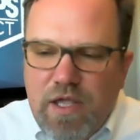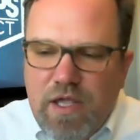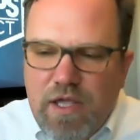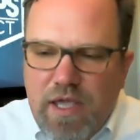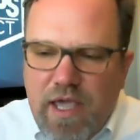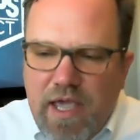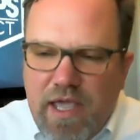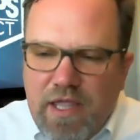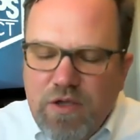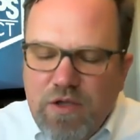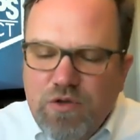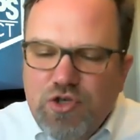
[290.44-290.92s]

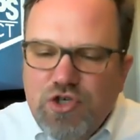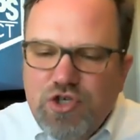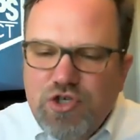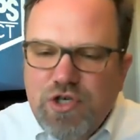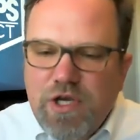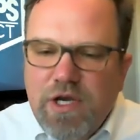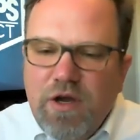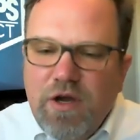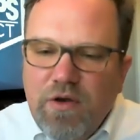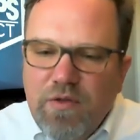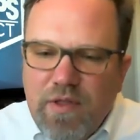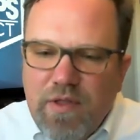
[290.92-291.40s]
and you
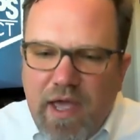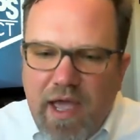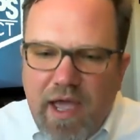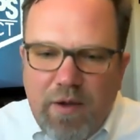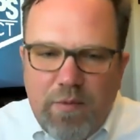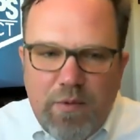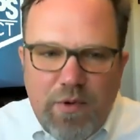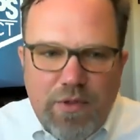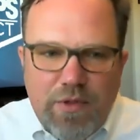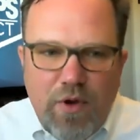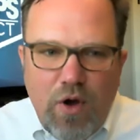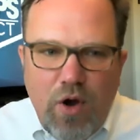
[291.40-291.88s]
share that
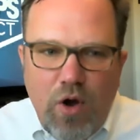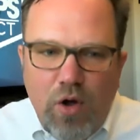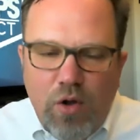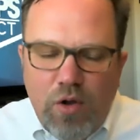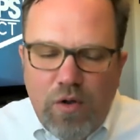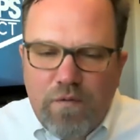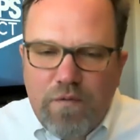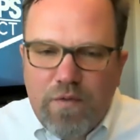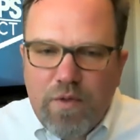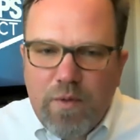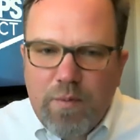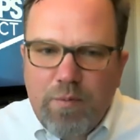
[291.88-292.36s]
with
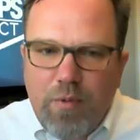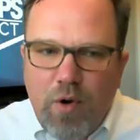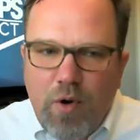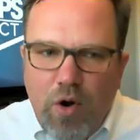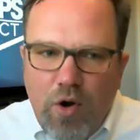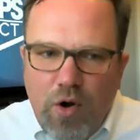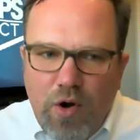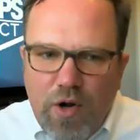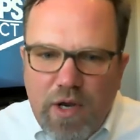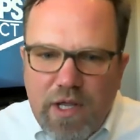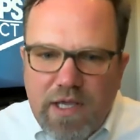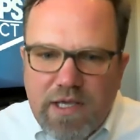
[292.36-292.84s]
all of the
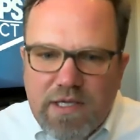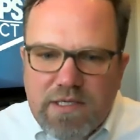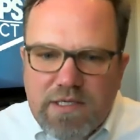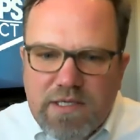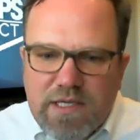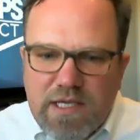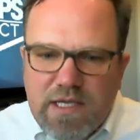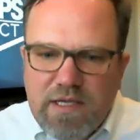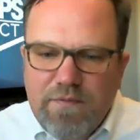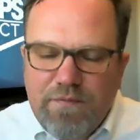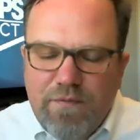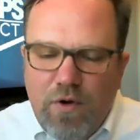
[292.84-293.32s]
parties
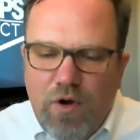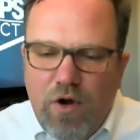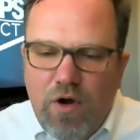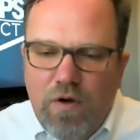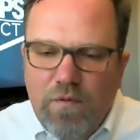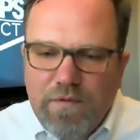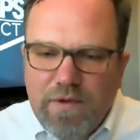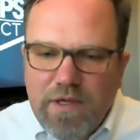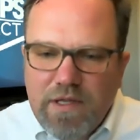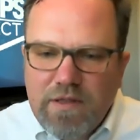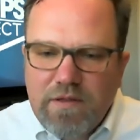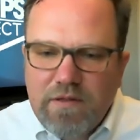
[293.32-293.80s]

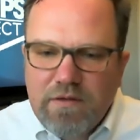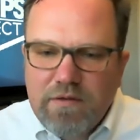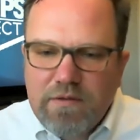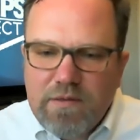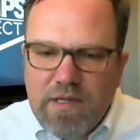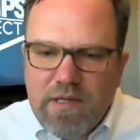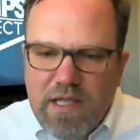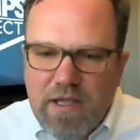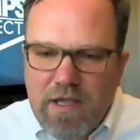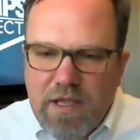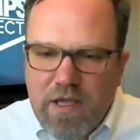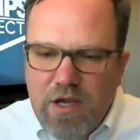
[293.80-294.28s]
involved in
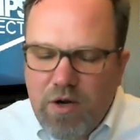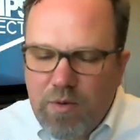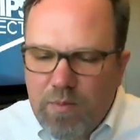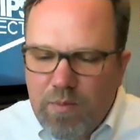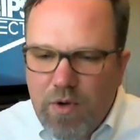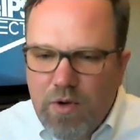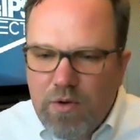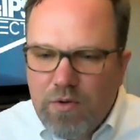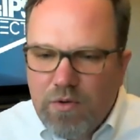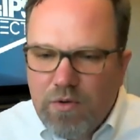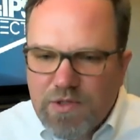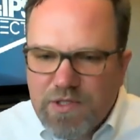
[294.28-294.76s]
the
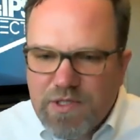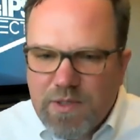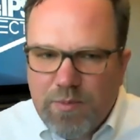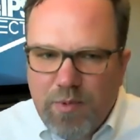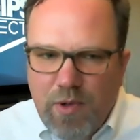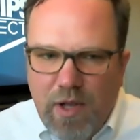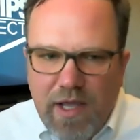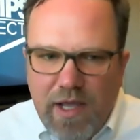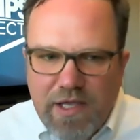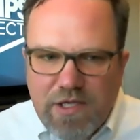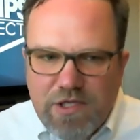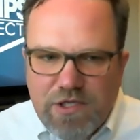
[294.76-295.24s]
intermodal
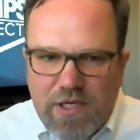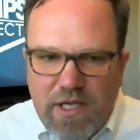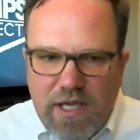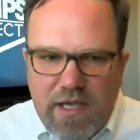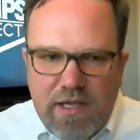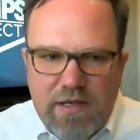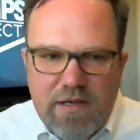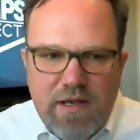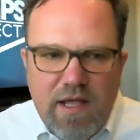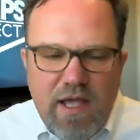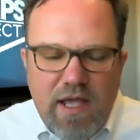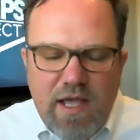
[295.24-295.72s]
supply
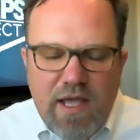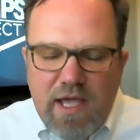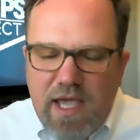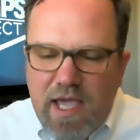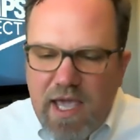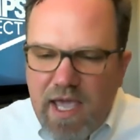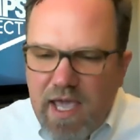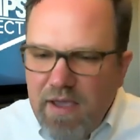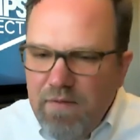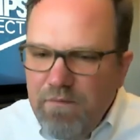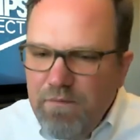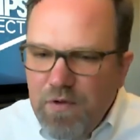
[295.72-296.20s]
chain,
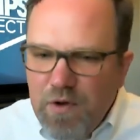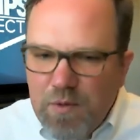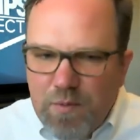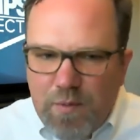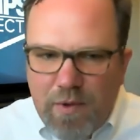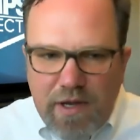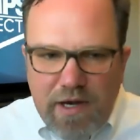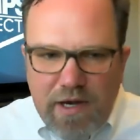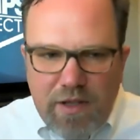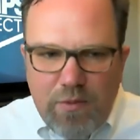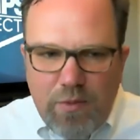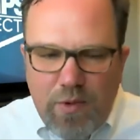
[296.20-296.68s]

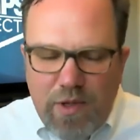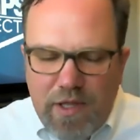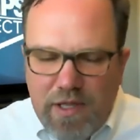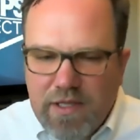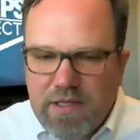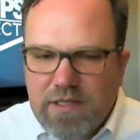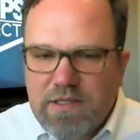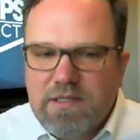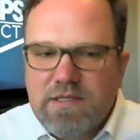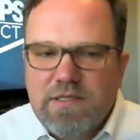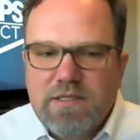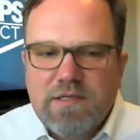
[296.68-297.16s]
everybody
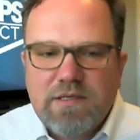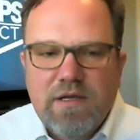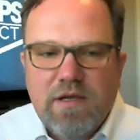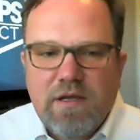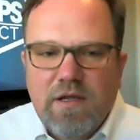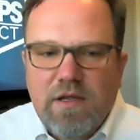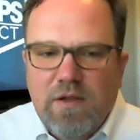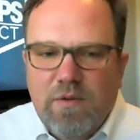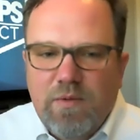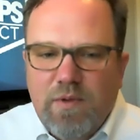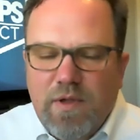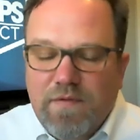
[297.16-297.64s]
wins.
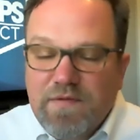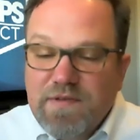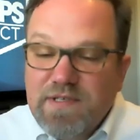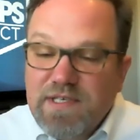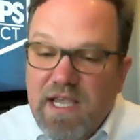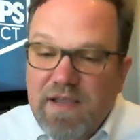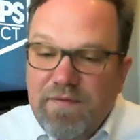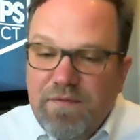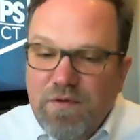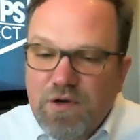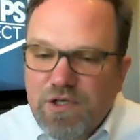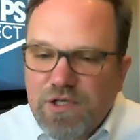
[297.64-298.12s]
We have
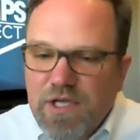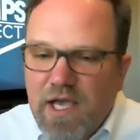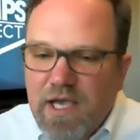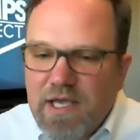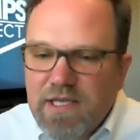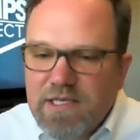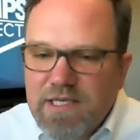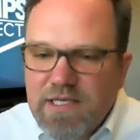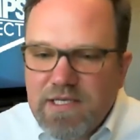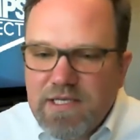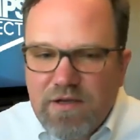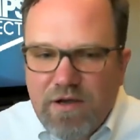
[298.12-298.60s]
safer
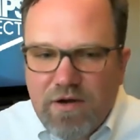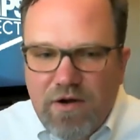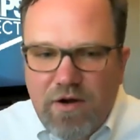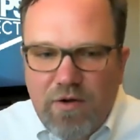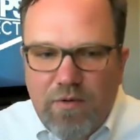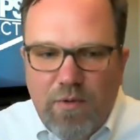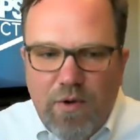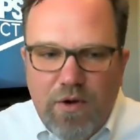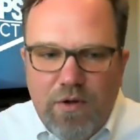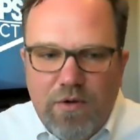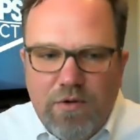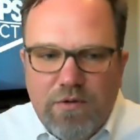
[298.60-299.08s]
chassis on our
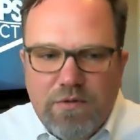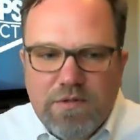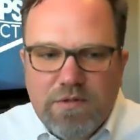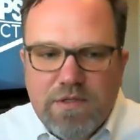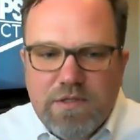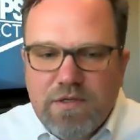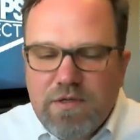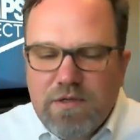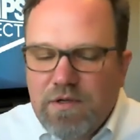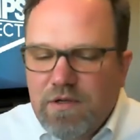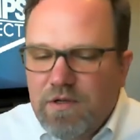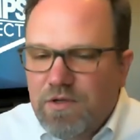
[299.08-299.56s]

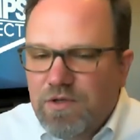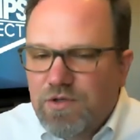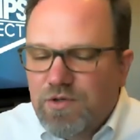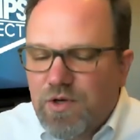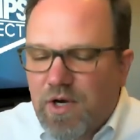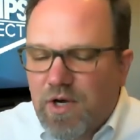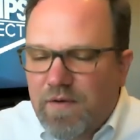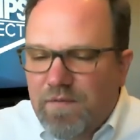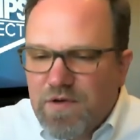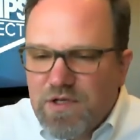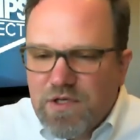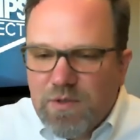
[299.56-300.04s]
roads,
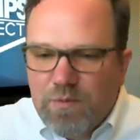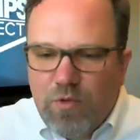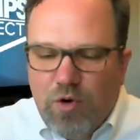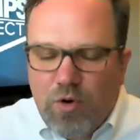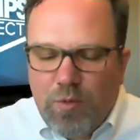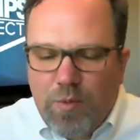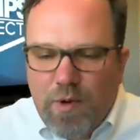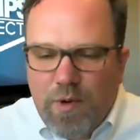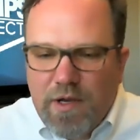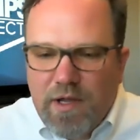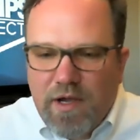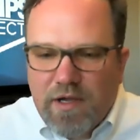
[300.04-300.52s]
Drivers are more
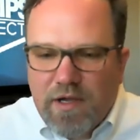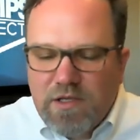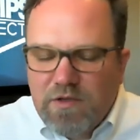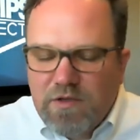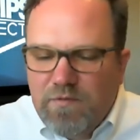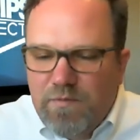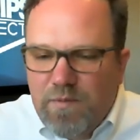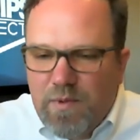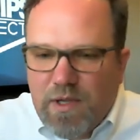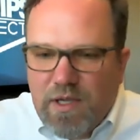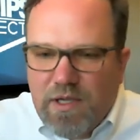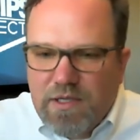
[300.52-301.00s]

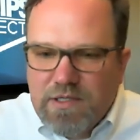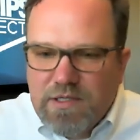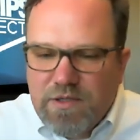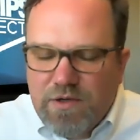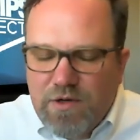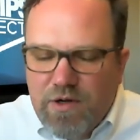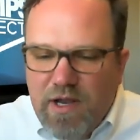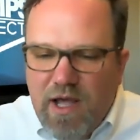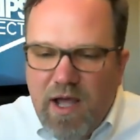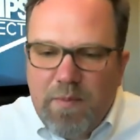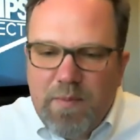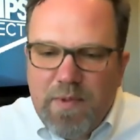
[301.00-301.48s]
productive because
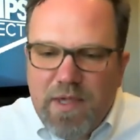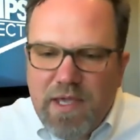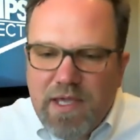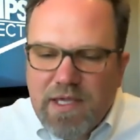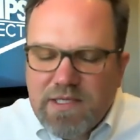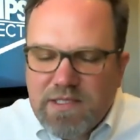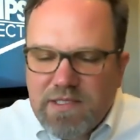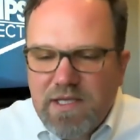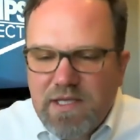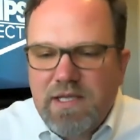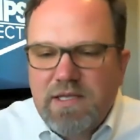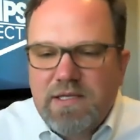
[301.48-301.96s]
they're not being
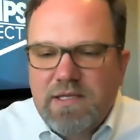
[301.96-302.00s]
sent